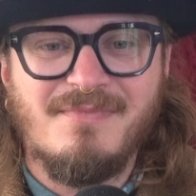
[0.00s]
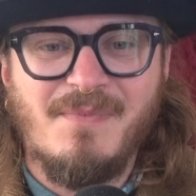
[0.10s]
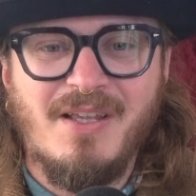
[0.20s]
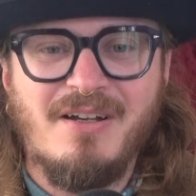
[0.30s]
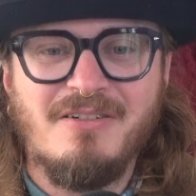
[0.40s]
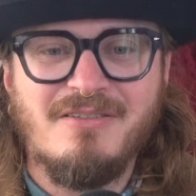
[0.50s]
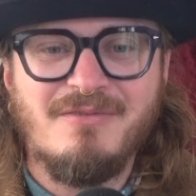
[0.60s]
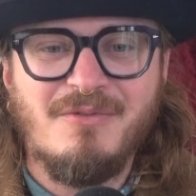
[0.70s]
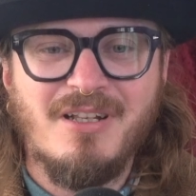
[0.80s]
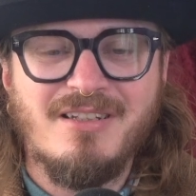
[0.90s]
Now,
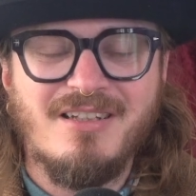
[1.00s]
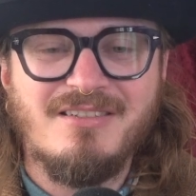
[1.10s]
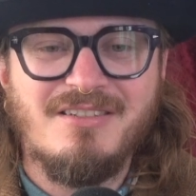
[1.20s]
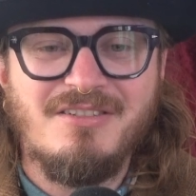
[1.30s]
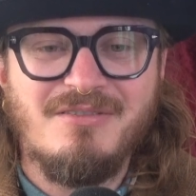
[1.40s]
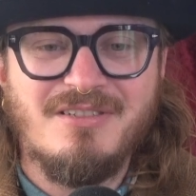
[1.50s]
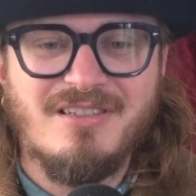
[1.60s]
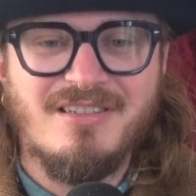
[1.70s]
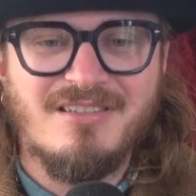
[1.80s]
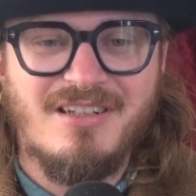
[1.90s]
what I'd like to do is
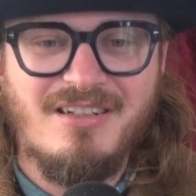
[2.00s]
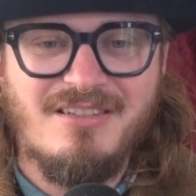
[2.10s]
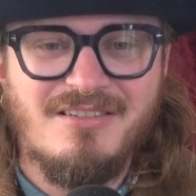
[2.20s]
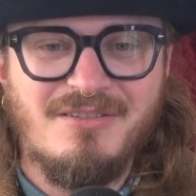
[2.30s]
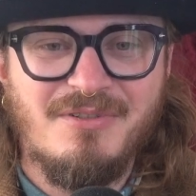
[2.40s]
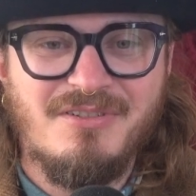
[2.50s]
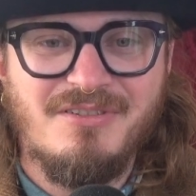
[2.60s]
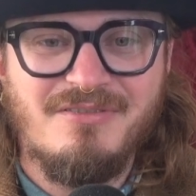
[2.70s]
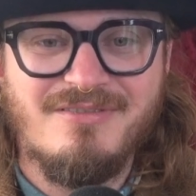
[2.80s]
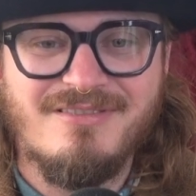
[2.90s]
sit silently with
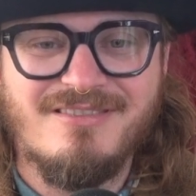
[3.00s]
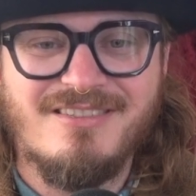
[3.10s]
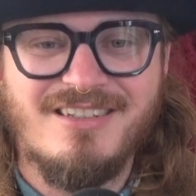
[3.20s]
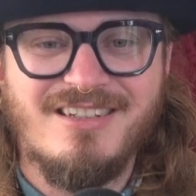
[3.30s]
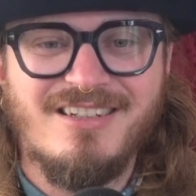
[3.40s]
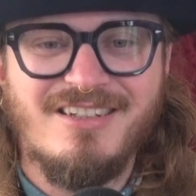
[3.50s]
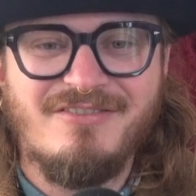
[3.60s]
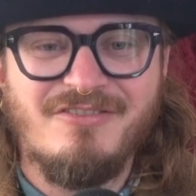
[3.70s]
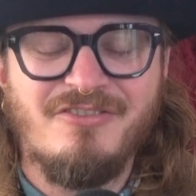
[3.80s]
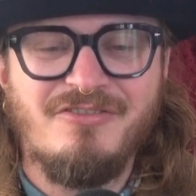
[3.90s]
you
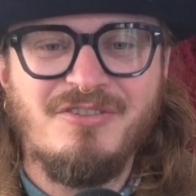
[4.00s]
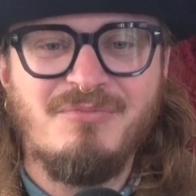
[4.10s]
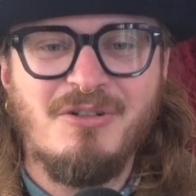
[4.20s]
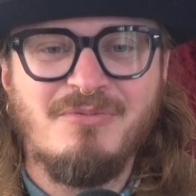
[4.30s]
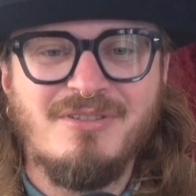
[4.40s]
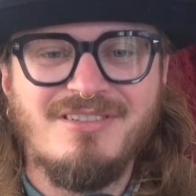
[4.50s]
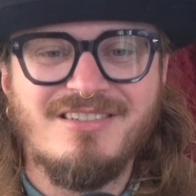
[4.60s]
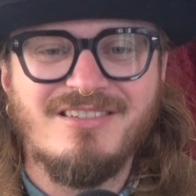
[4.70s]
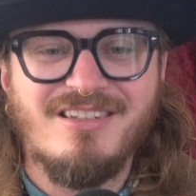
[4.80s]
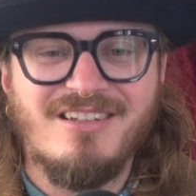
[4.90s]
for a few
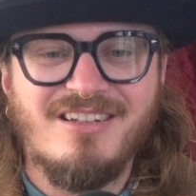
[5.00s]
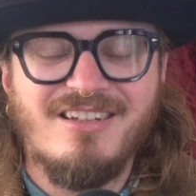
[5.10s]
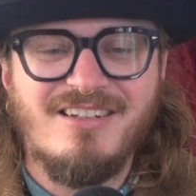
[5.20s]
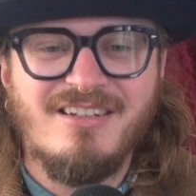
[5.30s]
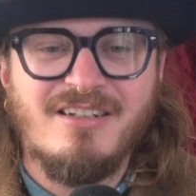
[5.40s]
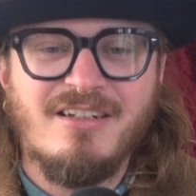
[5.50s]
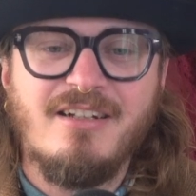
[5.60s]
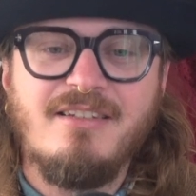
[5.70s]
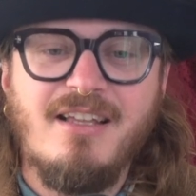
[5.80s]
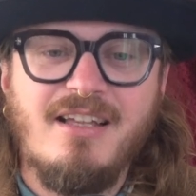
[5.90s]
moments,
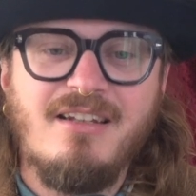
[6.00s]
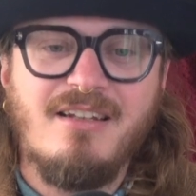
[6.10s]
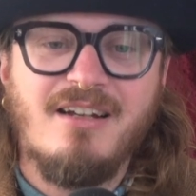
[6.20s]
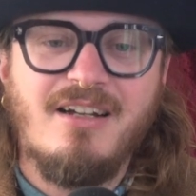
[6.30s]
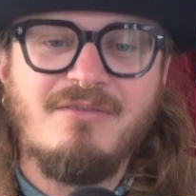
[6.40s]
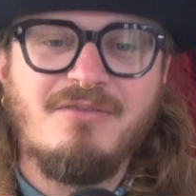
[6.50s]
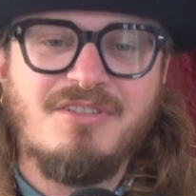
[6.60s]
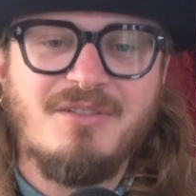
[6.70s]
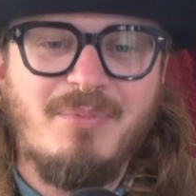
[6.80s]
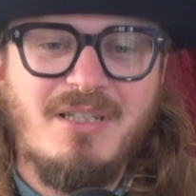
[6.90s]
and then I will
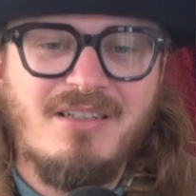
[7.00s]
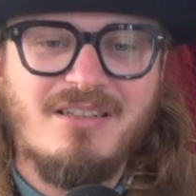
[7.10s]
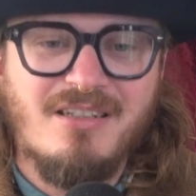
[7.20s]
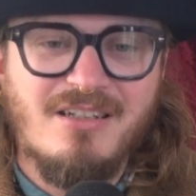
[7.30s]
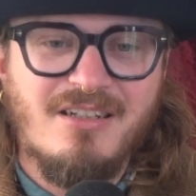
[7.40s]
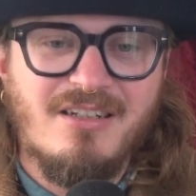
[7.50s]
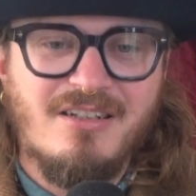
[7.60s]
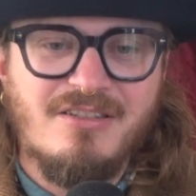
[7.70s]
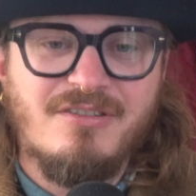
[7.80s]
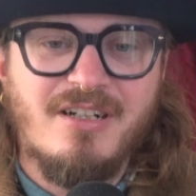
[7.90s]
speak
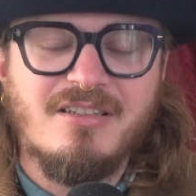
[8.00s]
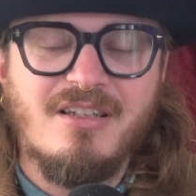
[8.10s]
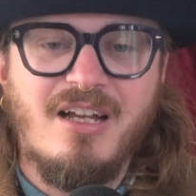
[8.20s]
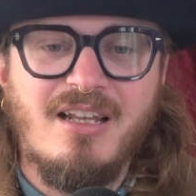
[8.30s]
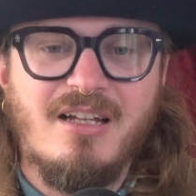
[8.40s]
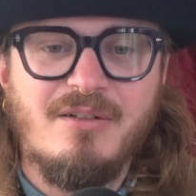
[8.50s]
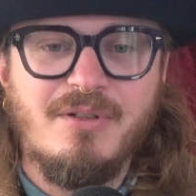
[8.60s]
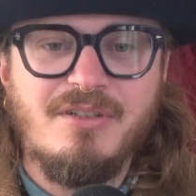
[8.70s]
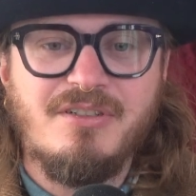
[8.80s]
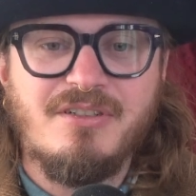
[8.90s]
dragon light
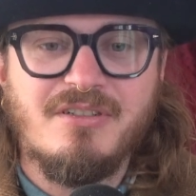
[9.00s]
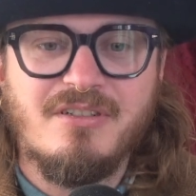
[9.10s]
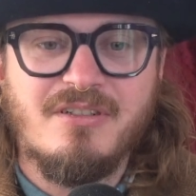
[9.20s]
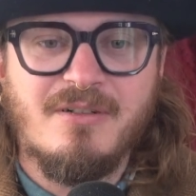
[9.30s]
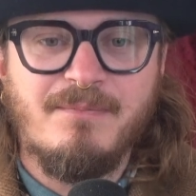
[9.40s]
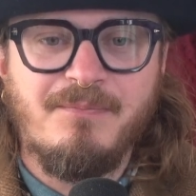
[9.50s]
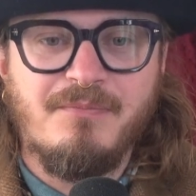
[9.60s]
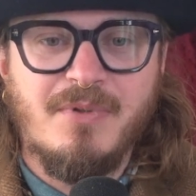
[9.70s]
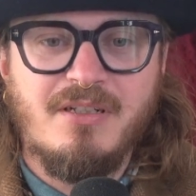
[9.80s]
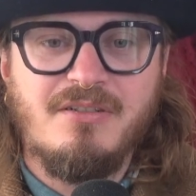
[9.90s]
language
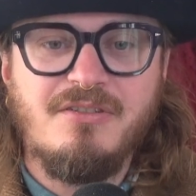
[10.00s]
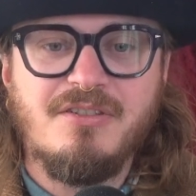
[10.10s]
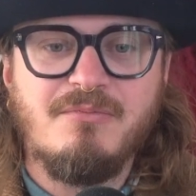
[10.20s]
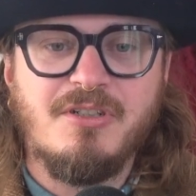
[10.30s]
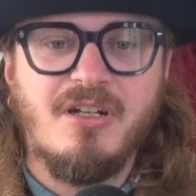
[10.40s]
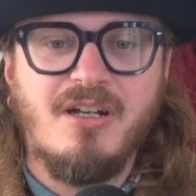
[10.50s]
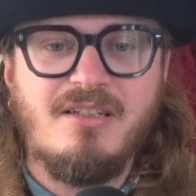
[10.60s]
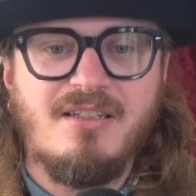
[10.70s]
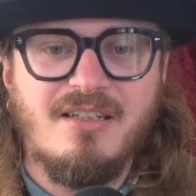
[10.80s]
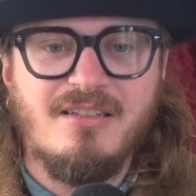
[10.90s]
and do some
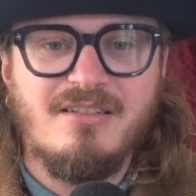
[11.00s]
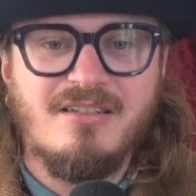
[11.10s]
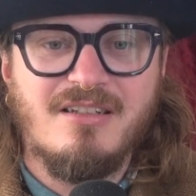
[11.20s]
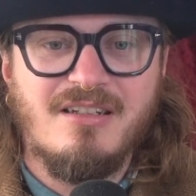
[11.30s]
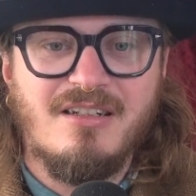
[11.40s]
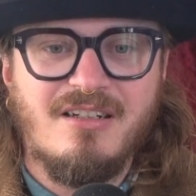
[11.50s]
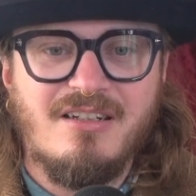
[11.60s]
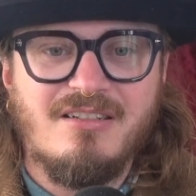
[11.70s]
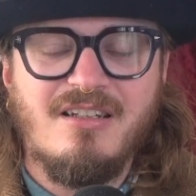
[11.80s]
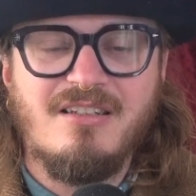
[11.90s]
chanting
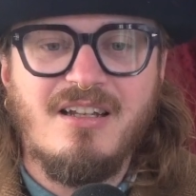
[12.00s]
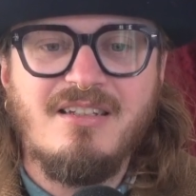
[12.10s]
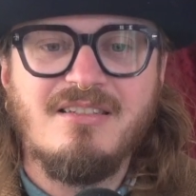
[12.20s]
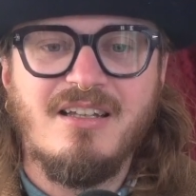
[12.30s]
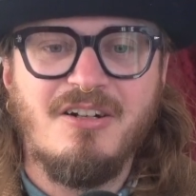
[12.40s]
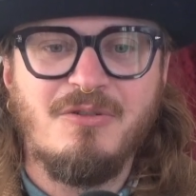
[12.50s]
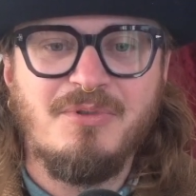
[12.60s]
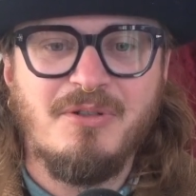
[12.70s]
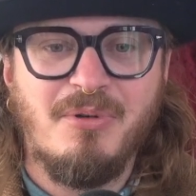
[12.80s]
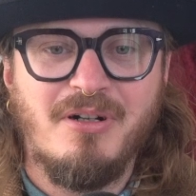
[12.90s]
designed to help
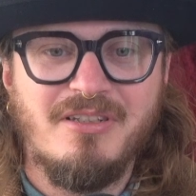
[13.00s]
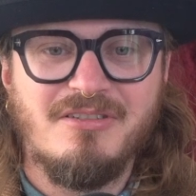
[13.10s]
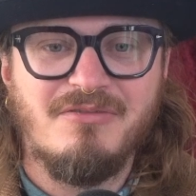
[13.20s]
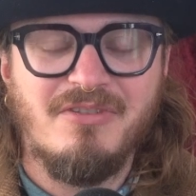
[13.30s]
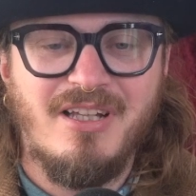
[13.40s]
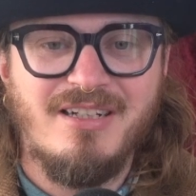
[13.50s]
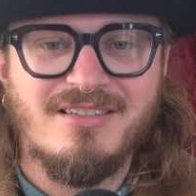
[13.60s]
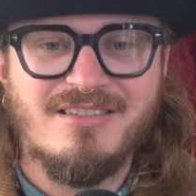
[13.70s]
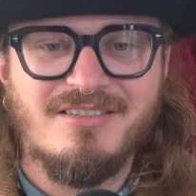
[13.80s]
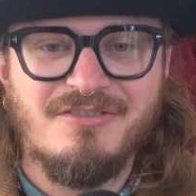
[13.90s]
your body to
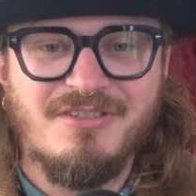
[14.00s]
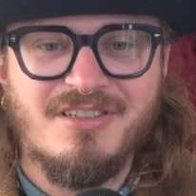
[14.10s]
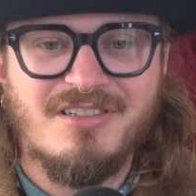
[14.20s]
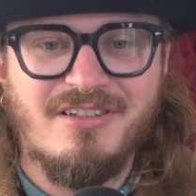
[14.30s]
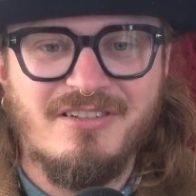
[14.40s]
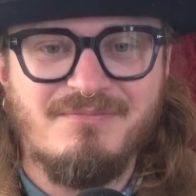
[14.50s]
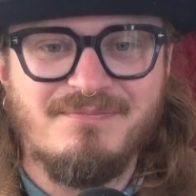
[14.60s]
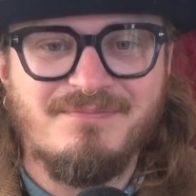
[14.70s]
relax through this time.